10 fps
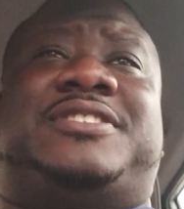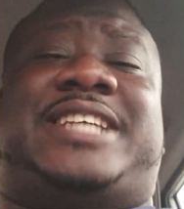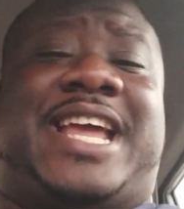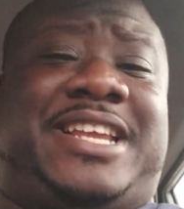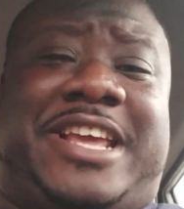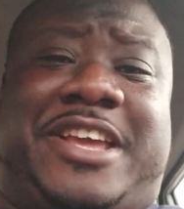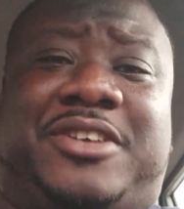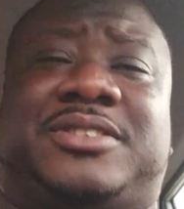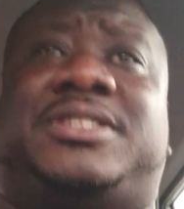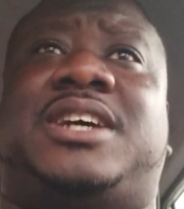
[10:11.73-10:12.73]
for 10
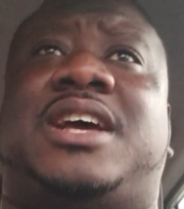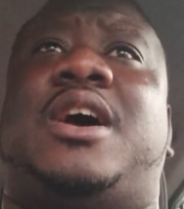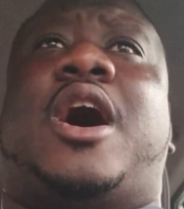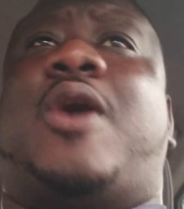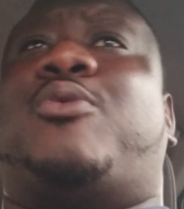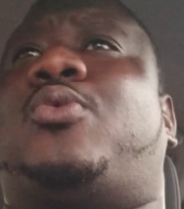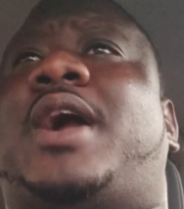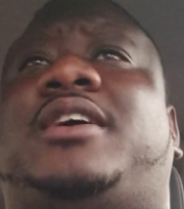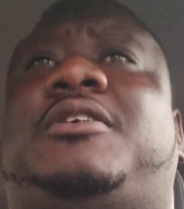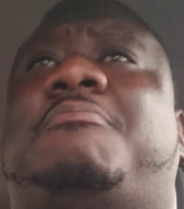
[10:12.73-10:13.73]
years. A
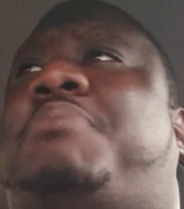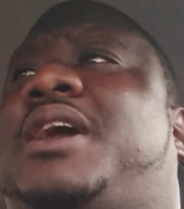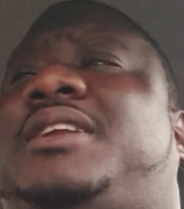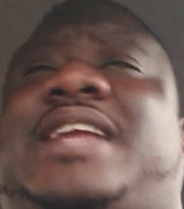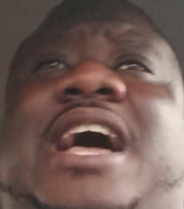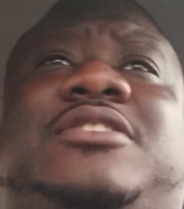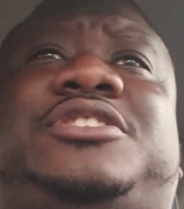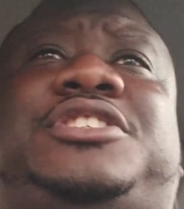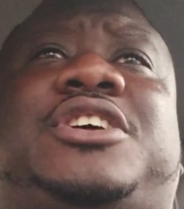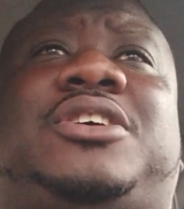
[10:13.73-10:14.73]
regular button-down
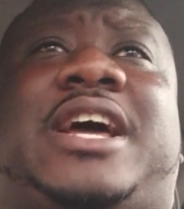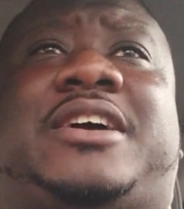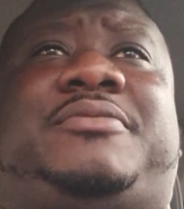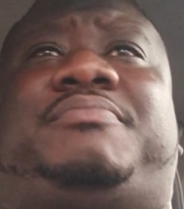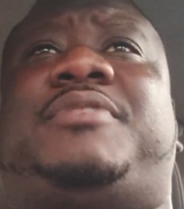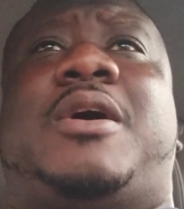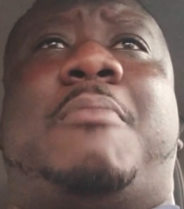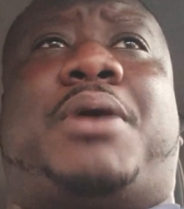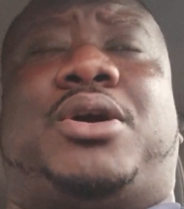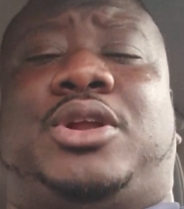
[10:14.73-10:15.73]
shirt, like a
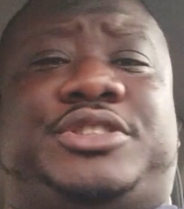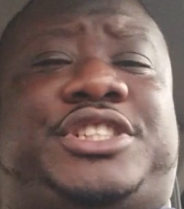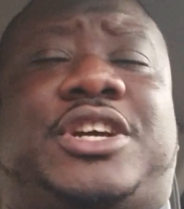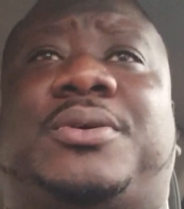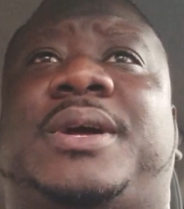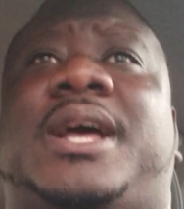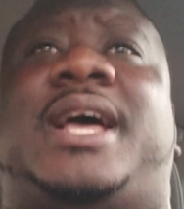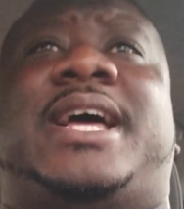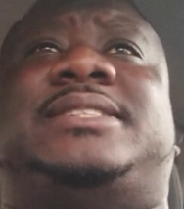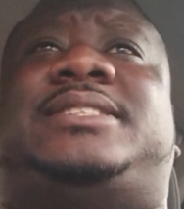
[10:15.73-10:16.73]
polo shirt,
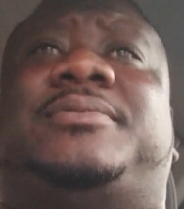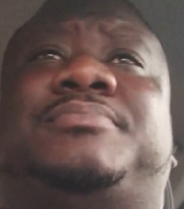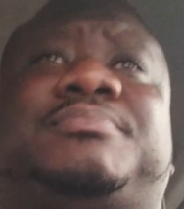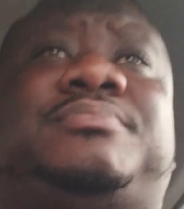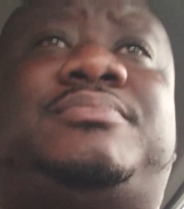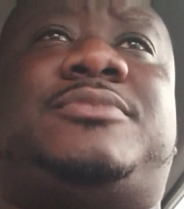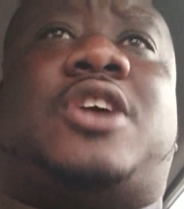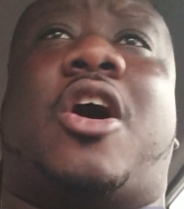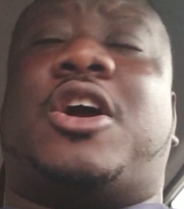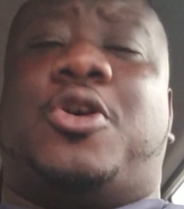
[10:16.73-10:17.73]
and some
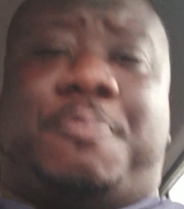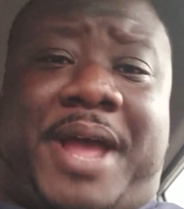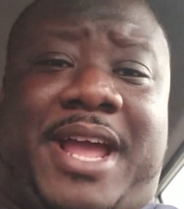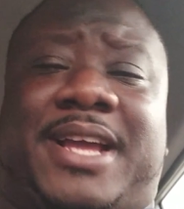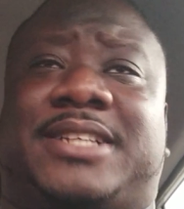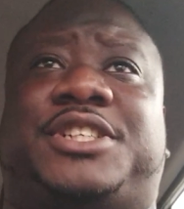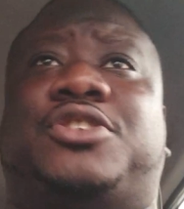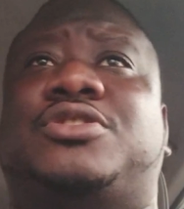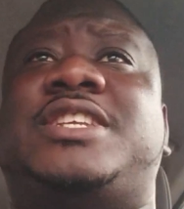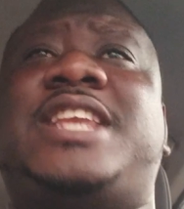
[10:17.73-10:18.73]
cargo pants.
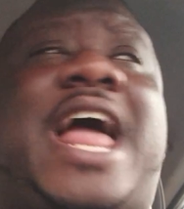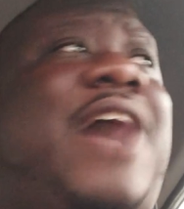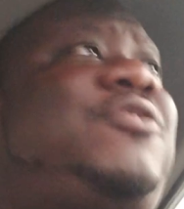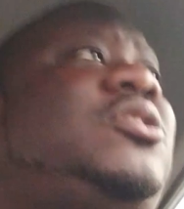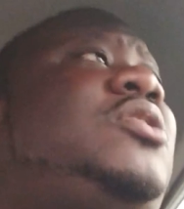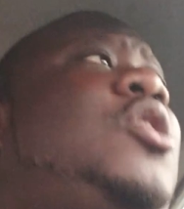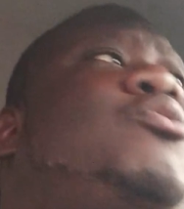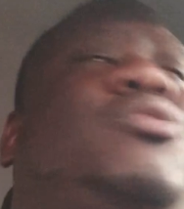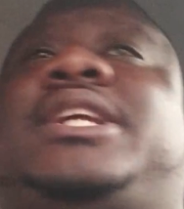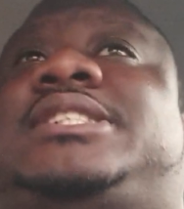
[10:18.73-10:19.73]
You'll never
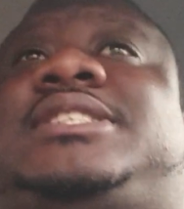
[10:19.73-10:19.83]
really